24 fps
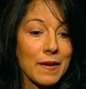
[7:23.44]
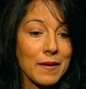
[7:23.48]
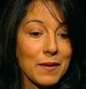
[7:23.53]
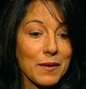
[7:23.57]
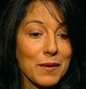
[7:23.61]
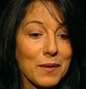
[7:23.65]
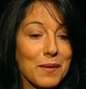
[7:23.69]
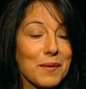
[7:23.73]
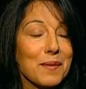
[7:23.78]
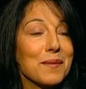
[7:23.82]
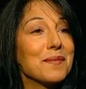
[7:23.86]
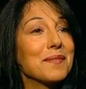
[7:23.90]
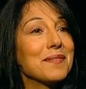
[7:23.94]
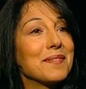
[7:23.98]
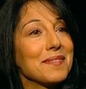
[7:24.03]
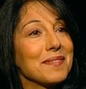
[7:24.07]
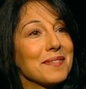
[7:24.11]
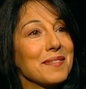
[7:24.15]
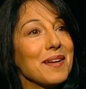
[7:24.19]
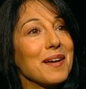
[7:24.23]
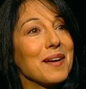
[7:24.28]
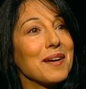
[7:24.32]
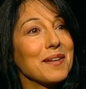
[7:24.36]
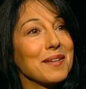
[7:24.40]

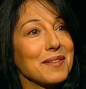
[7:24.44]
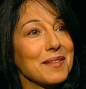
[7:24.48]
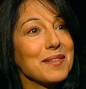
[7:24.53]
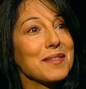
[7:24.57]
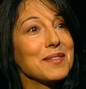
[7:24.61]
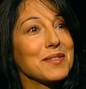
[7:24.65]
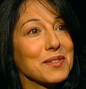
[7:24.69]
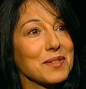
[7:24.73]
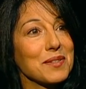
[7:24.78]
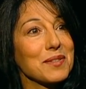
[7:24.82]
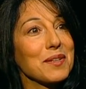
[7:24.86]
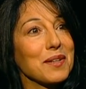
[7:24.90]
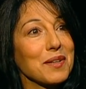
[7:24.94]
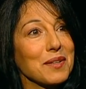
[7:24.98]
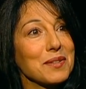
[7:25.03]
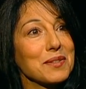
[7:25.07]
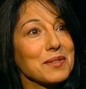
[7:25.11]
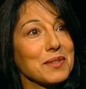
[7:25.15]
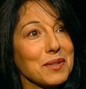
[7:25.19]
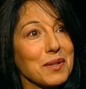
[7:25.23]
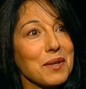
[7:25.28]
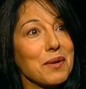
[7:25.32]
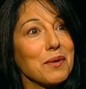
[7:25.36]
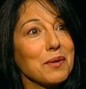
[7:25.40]
it's
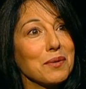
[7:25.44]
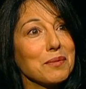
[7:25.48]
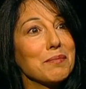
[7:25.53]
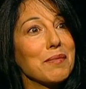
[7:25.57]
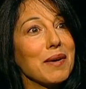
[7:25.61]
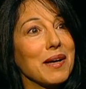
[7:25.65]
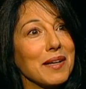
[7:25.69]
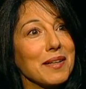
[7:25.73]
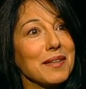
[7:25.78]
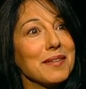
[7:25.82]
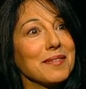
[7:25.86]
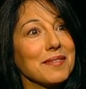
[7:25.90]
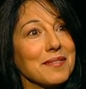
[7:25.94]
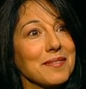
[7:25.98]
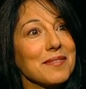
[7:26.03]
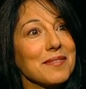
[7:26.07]
a gold mine.